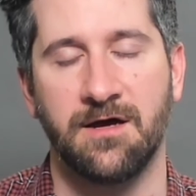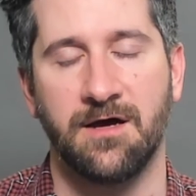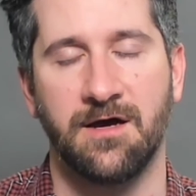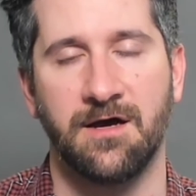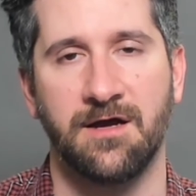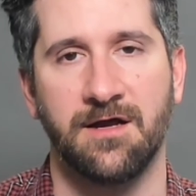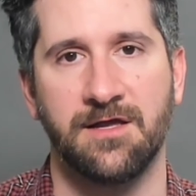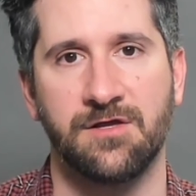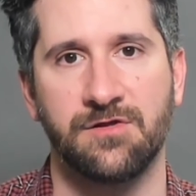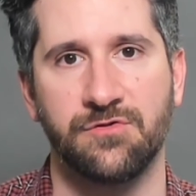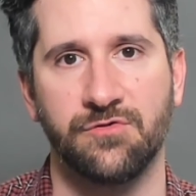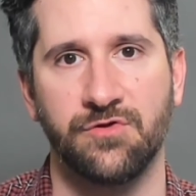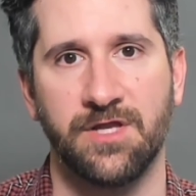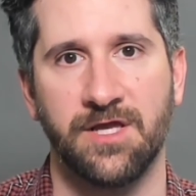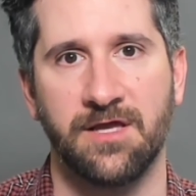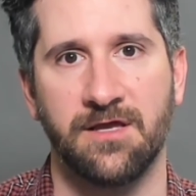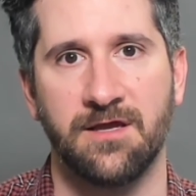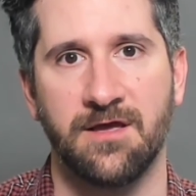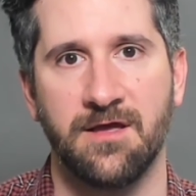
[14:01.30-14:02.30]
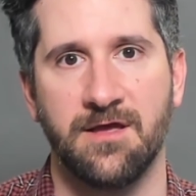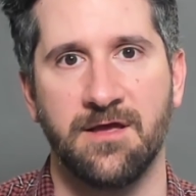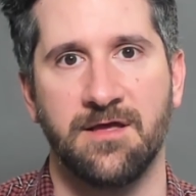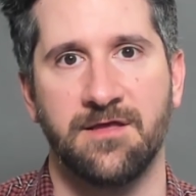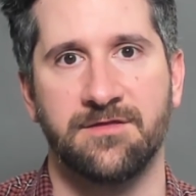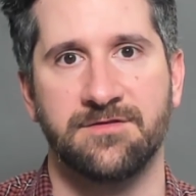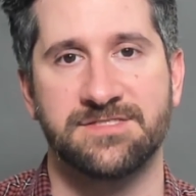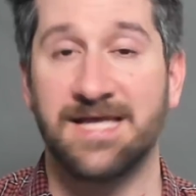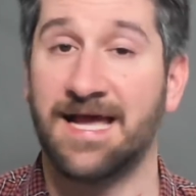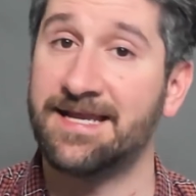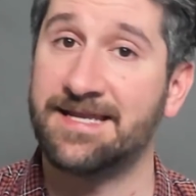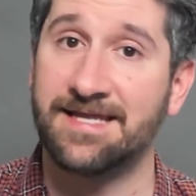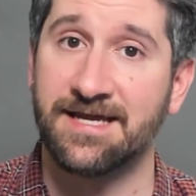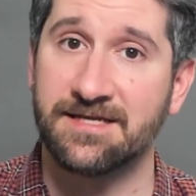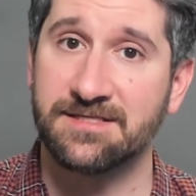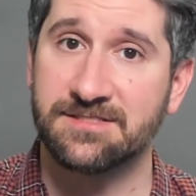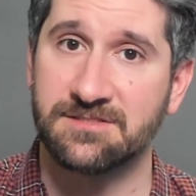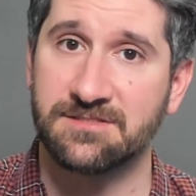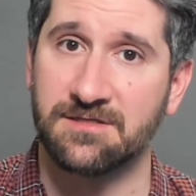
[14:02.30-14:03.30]
uh, including
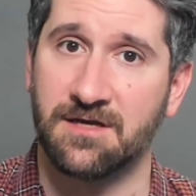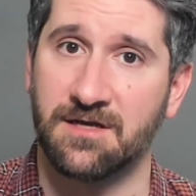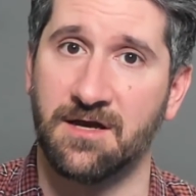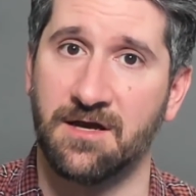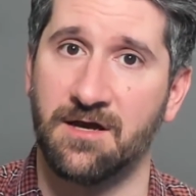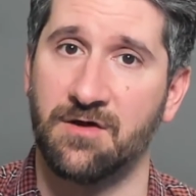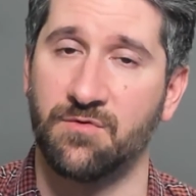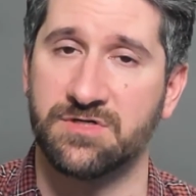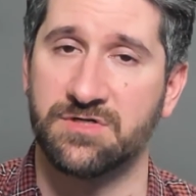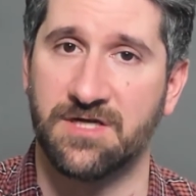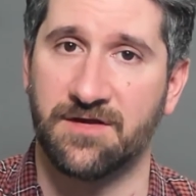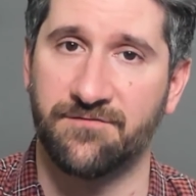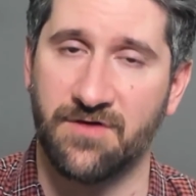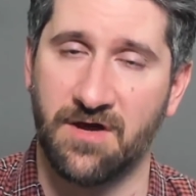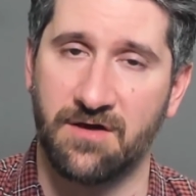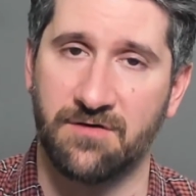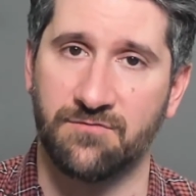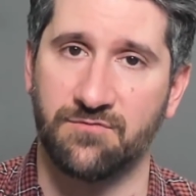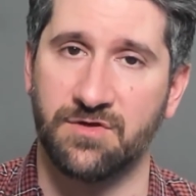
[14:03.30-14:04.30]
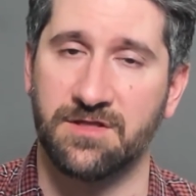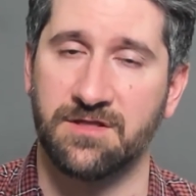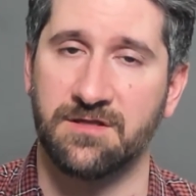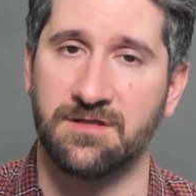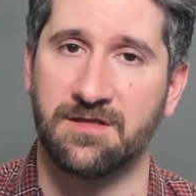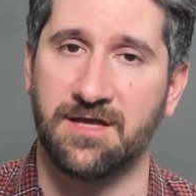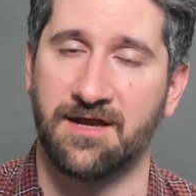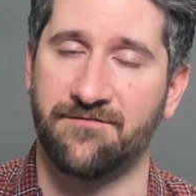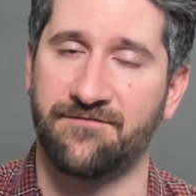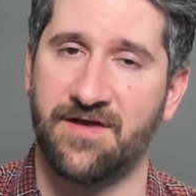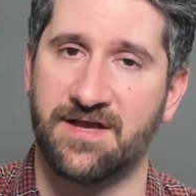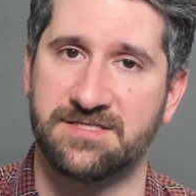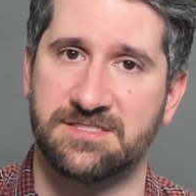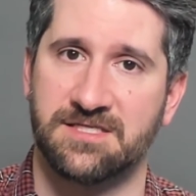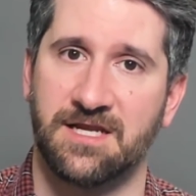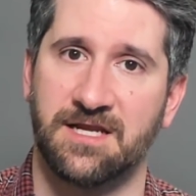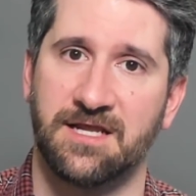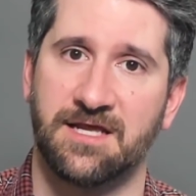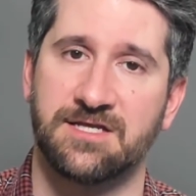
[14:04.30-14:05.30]
sidekicks, uh, which I found really kind of
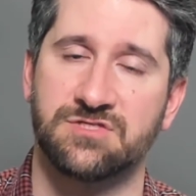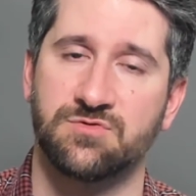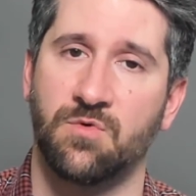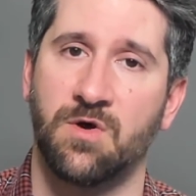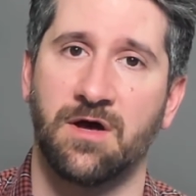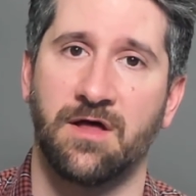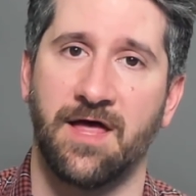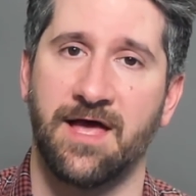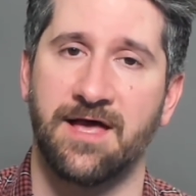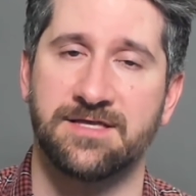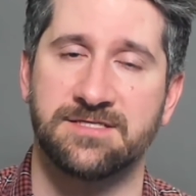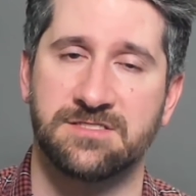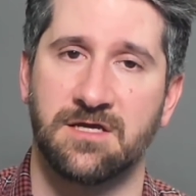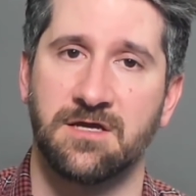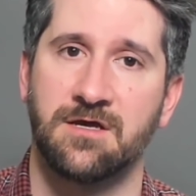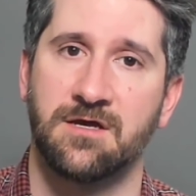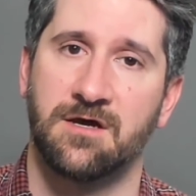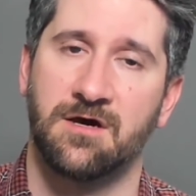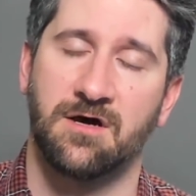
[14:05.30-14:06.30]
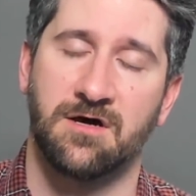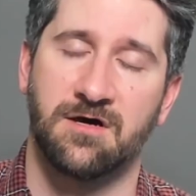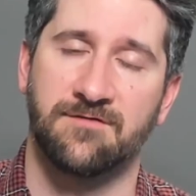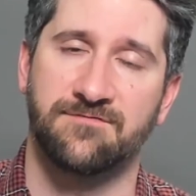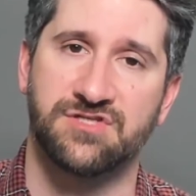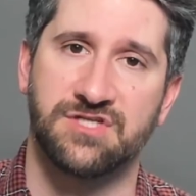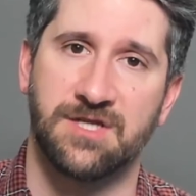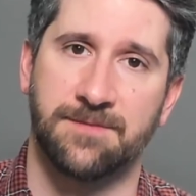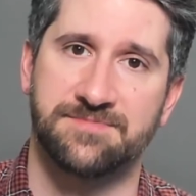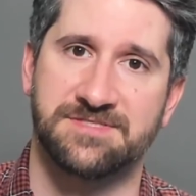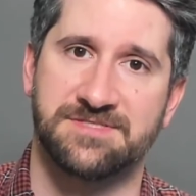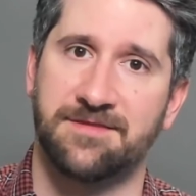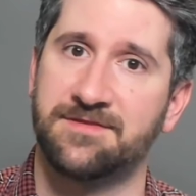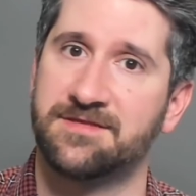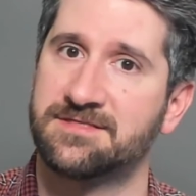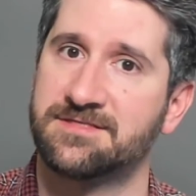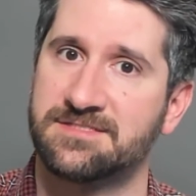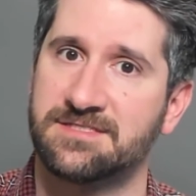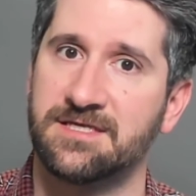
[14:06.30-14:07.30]
fascinating, as well as uh, of ships in
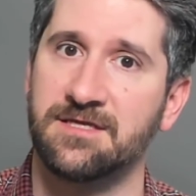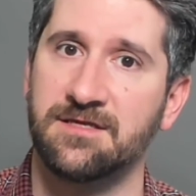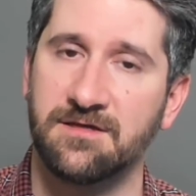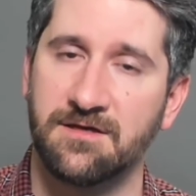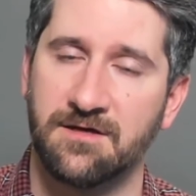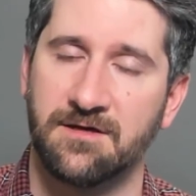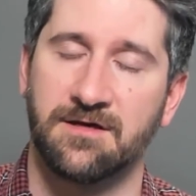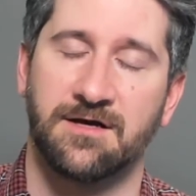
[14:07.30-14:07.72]
the sea,